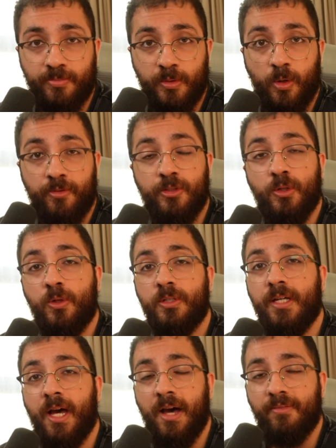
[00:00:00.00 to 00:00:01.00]
Pro? If you
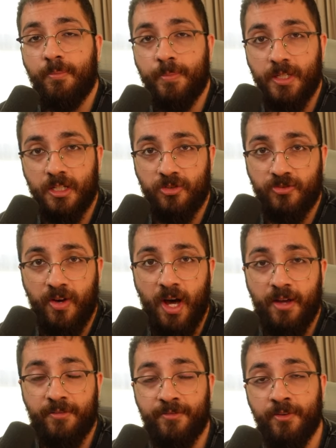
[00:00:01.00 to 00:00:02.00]
already have a P S
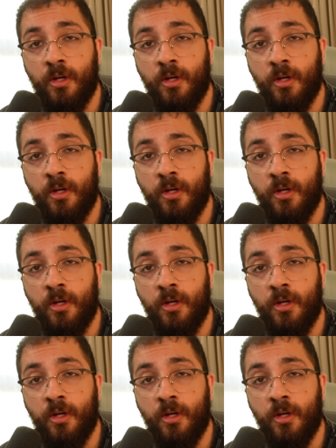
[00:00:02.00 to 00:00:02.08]
five,